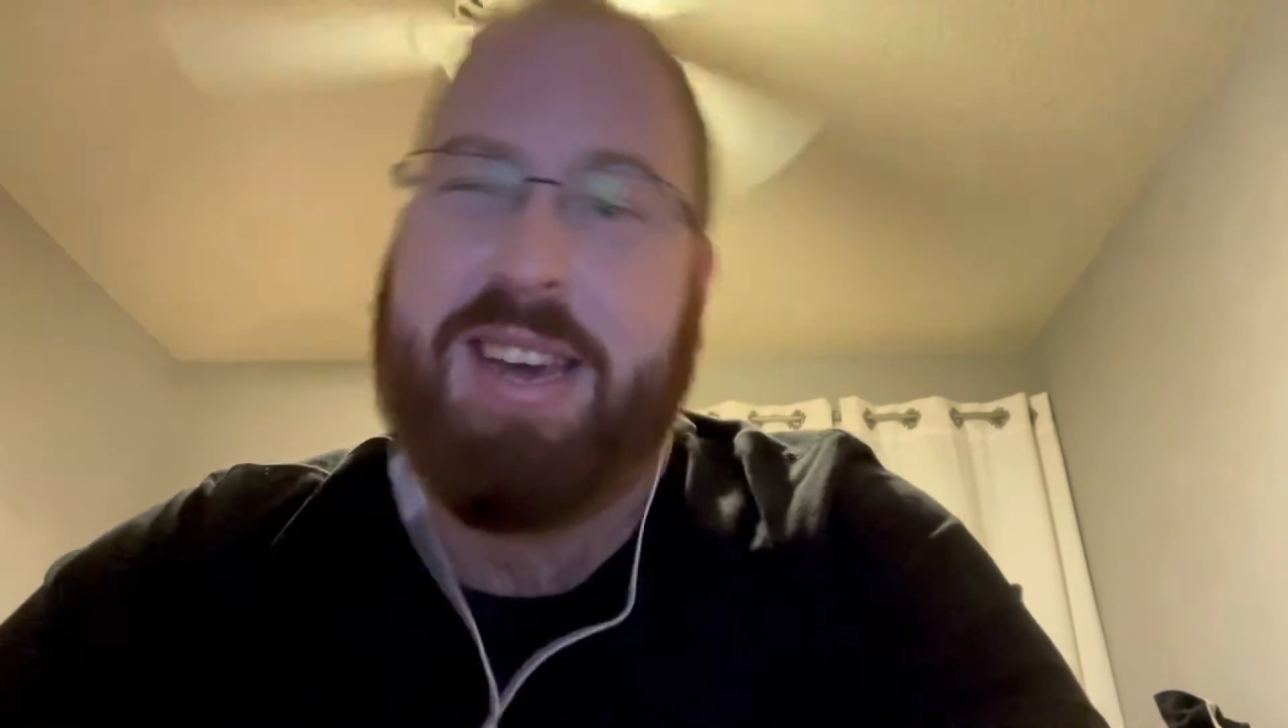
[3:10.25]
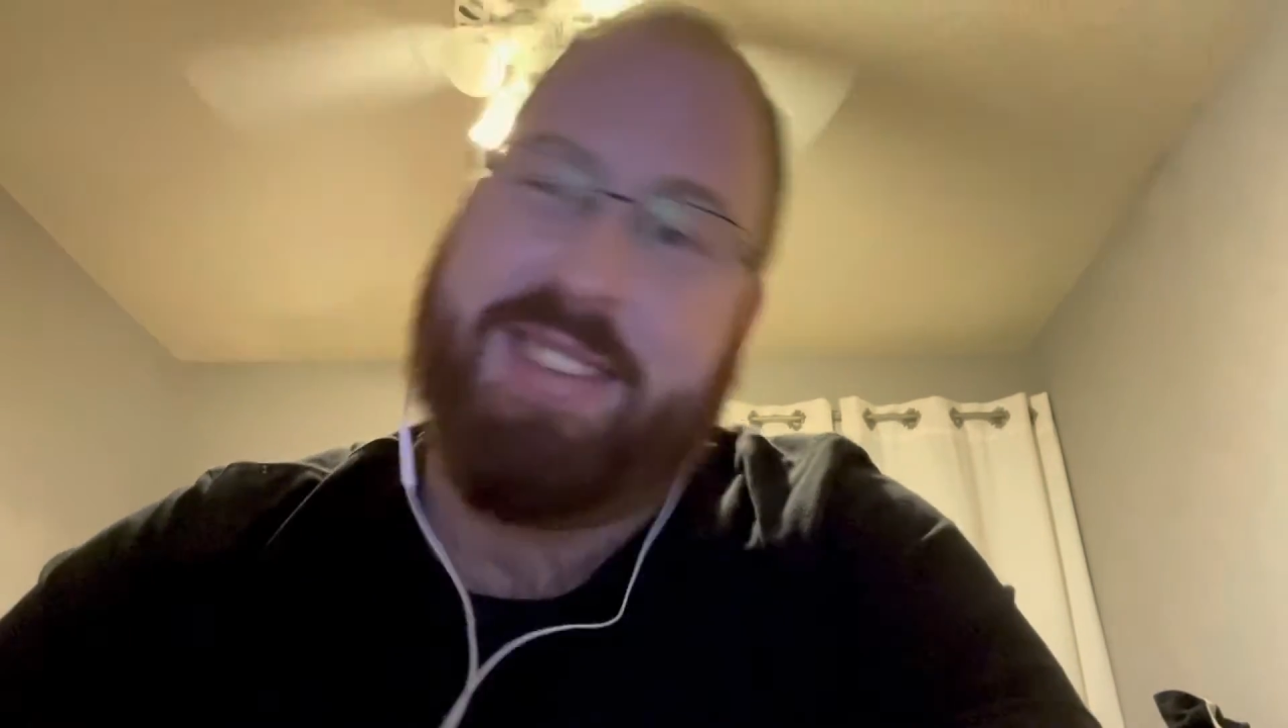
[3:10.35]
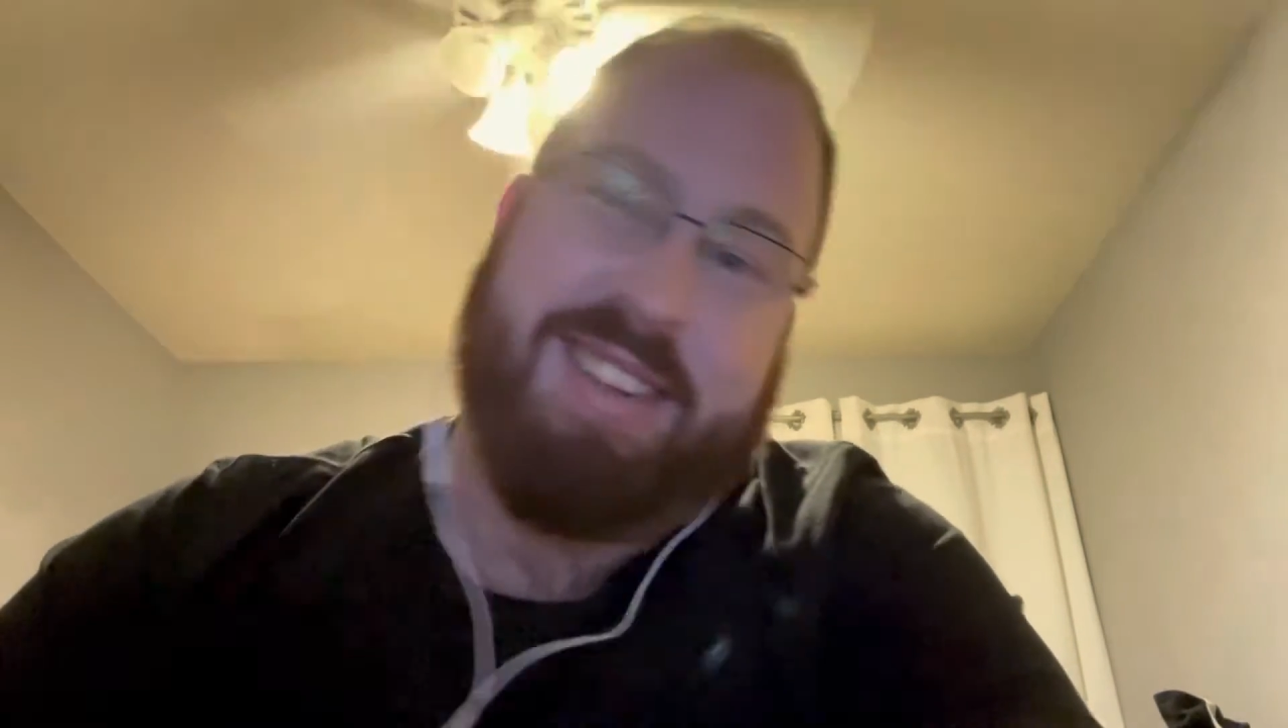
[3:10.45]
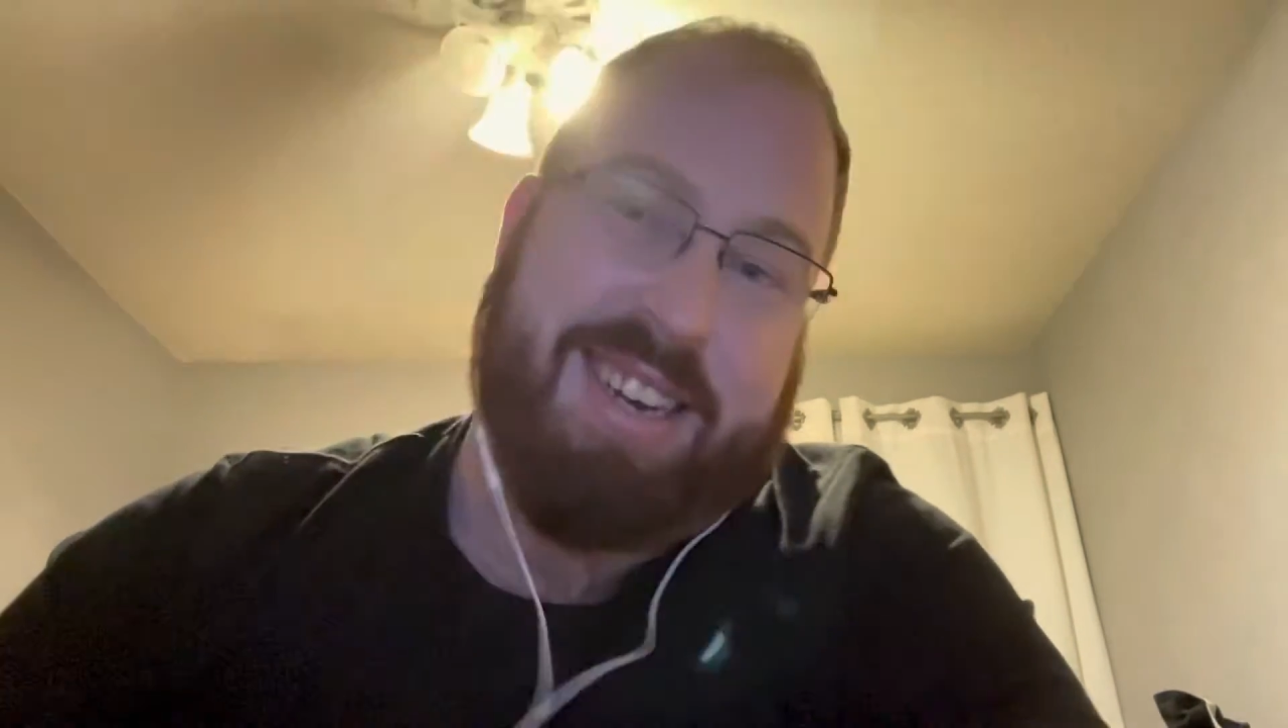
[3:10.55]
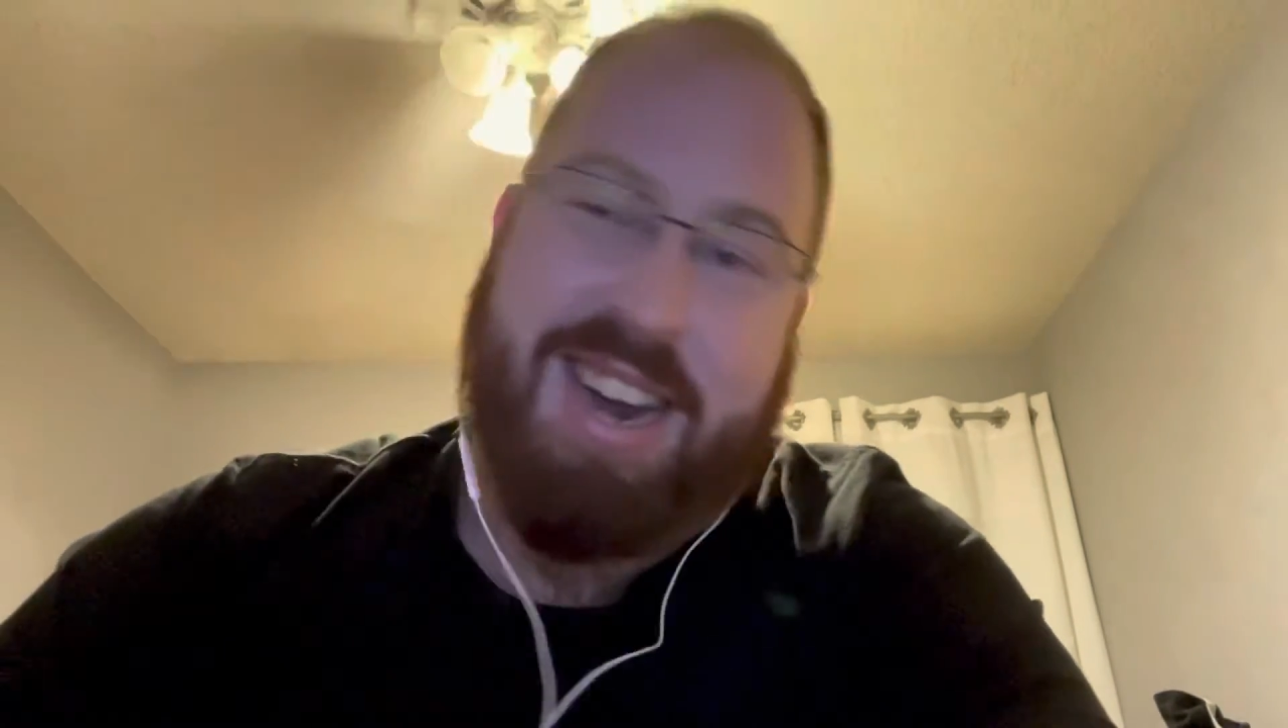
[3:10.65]

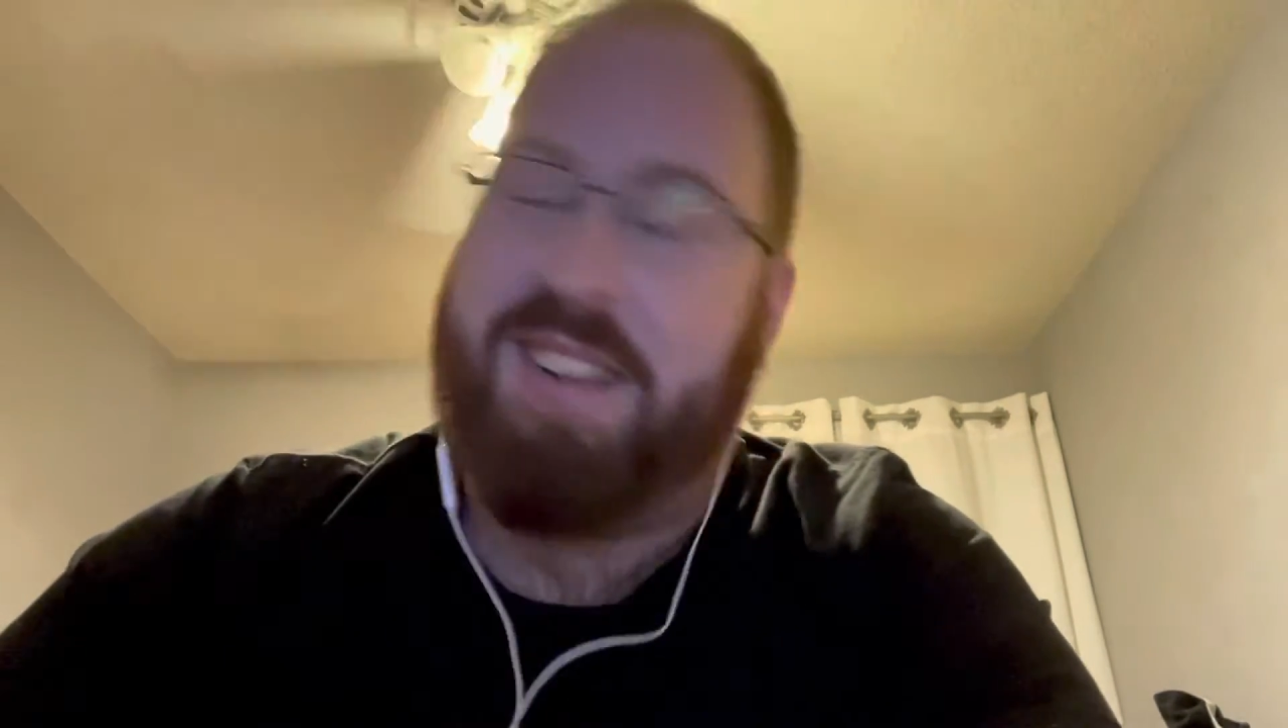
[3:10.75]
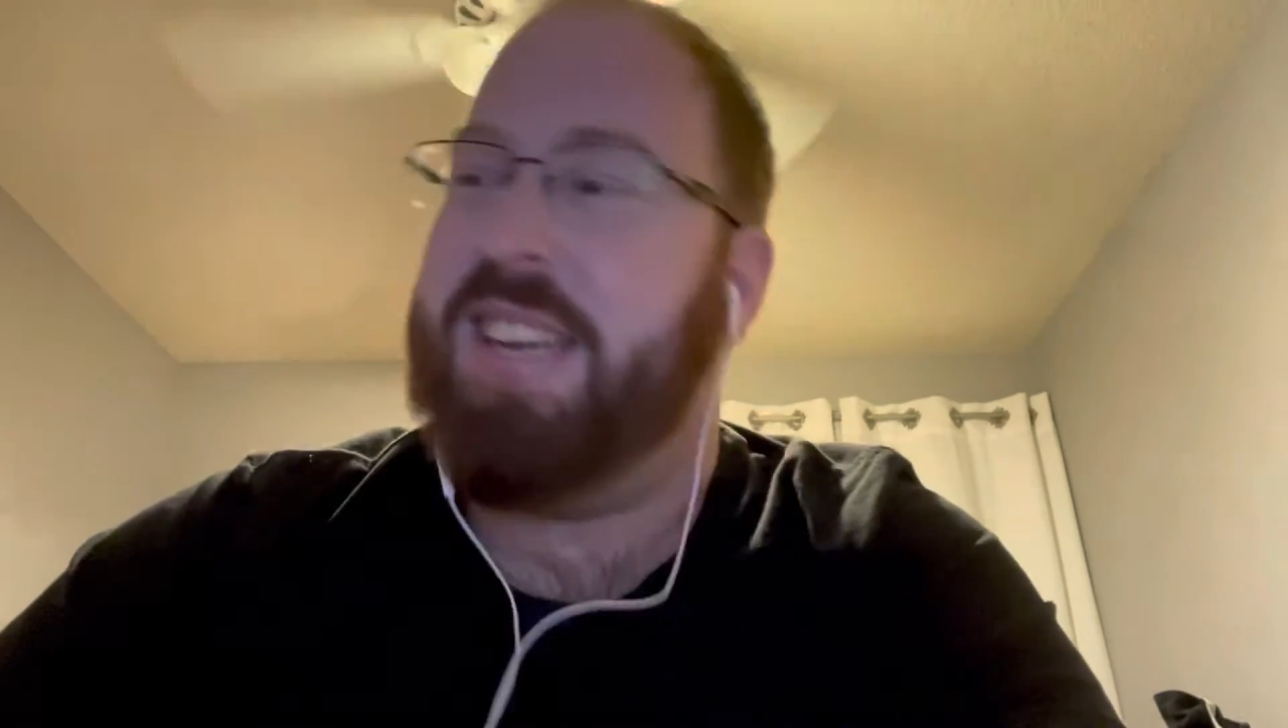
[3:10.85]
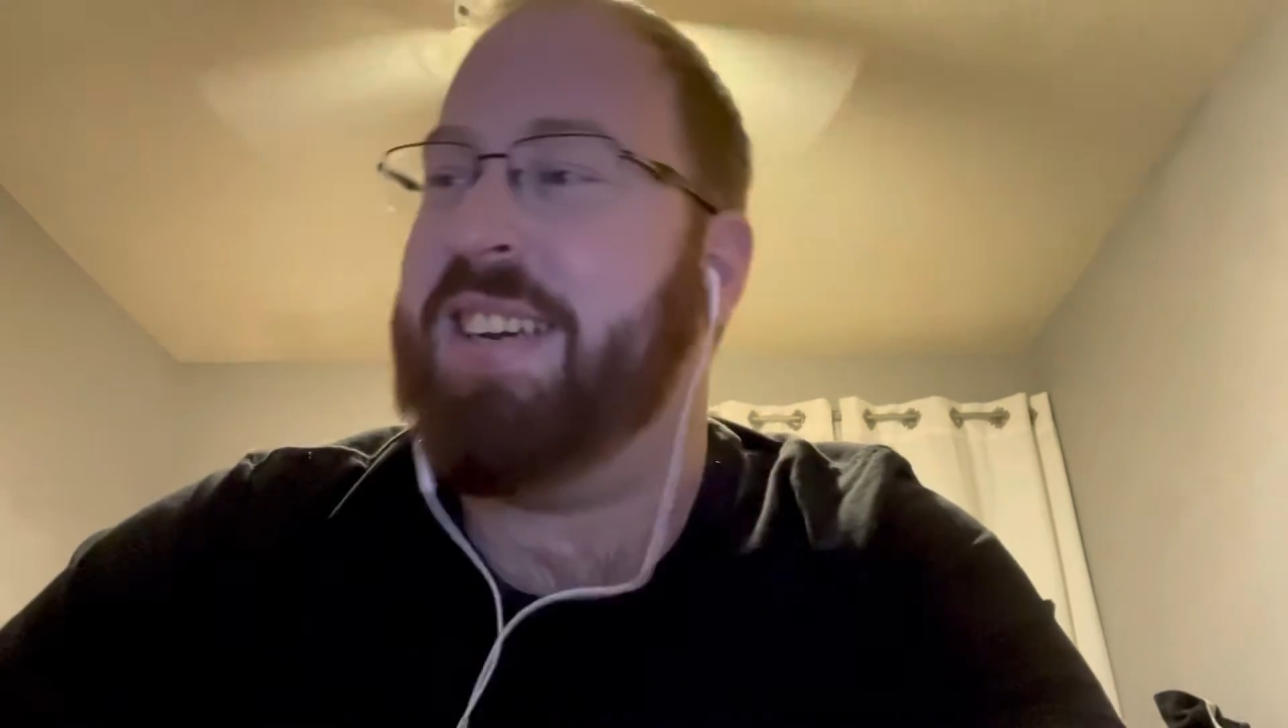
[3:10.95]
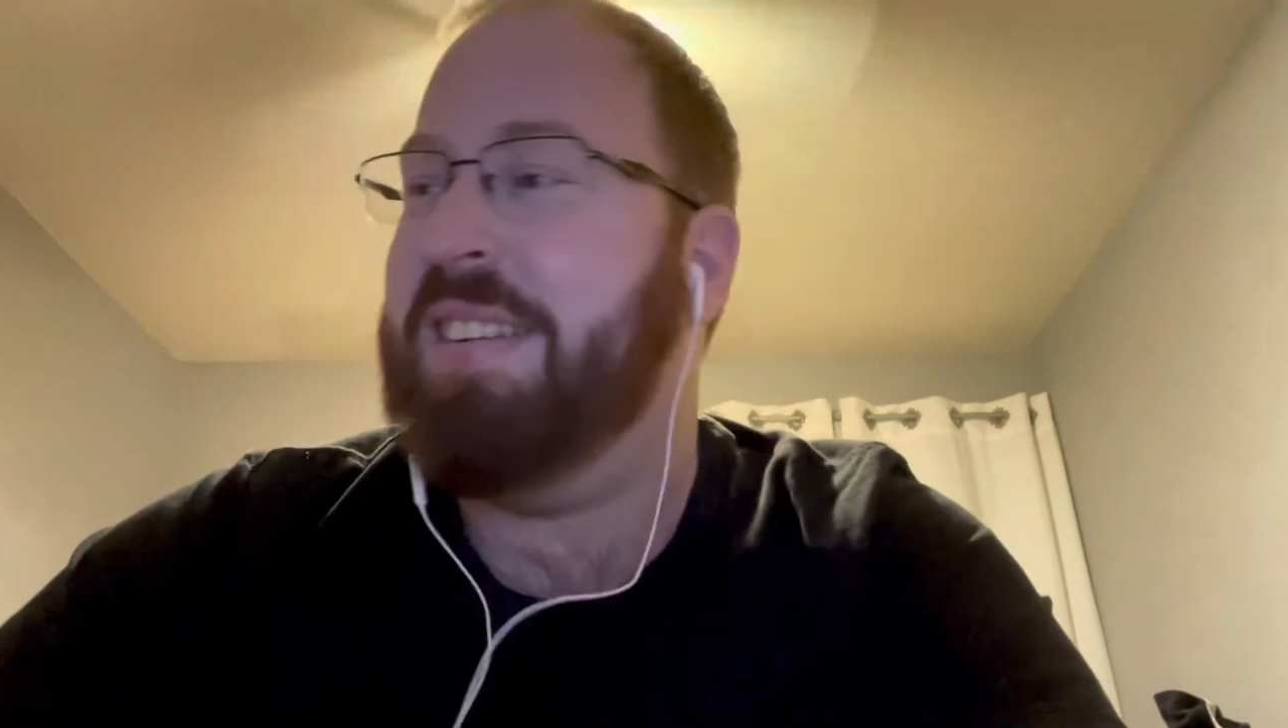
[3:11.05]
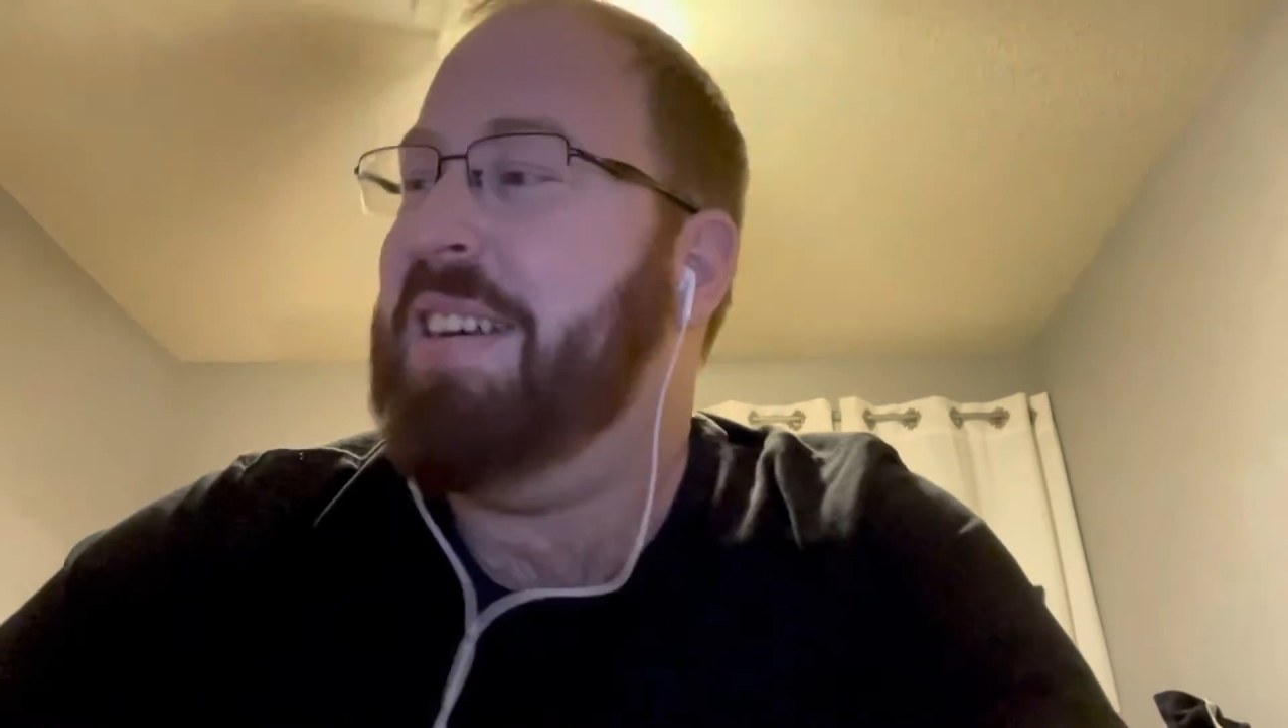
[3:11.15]
It's like, no,
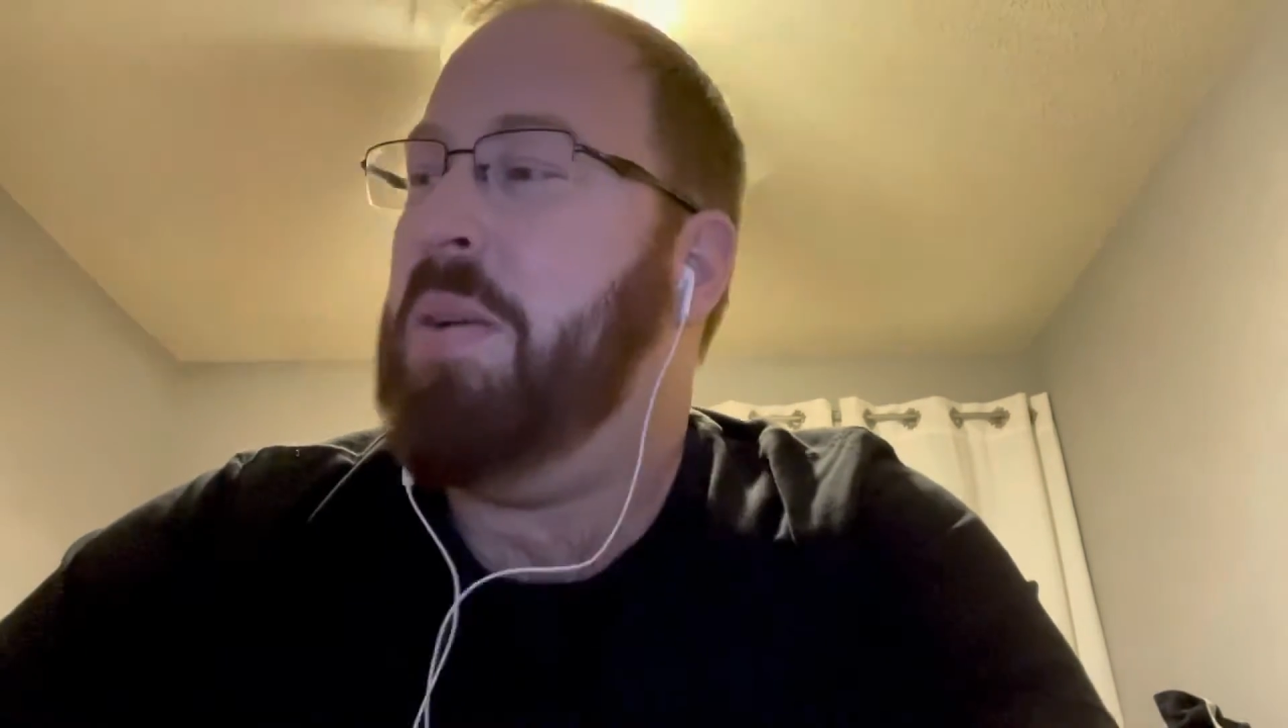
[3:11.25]
like